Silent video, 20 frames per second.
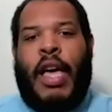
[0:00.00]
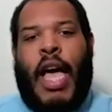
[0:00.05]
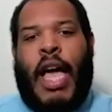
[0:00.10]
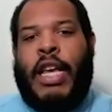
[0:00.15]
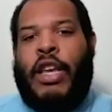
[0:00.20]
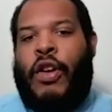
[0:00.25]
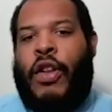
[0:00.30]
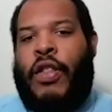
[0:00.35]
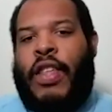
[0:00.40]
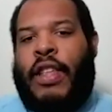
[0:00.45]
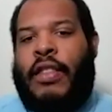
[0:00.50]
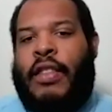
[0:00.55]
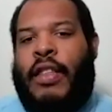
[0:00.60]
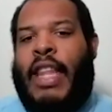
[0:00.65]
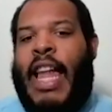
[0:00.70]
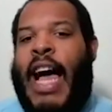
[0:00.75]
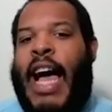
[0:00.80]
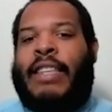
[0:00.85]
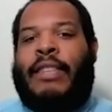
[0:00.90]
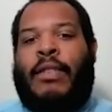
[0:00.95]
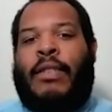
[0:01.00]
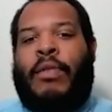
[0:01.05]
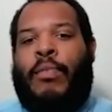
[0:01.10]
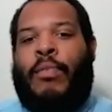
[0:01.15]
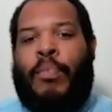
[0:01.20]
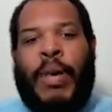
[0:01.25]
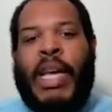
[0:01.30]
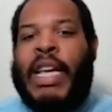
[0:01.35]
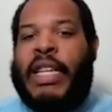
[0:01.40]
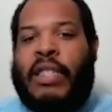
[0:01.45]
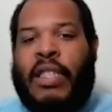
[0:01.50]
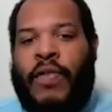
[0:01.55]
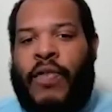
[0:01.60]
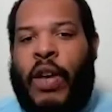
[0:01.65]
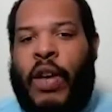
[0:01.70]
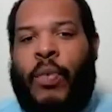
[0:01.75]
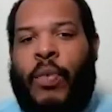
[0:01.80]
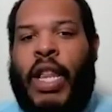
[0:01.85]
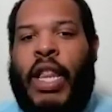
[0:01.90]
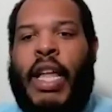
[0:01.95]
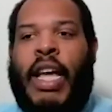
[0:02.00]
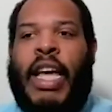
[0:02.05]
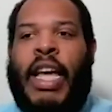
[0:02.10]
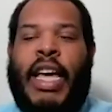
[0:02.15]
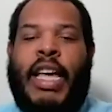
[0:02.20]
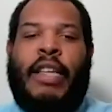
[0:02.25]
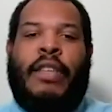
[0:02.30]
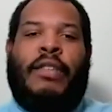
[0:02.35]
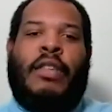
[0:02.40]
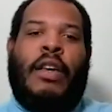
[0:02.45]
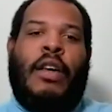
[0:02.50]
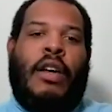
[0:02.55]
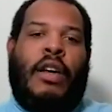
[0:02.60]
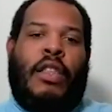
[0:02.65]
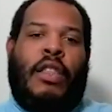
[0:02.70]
And, the last piece of it really is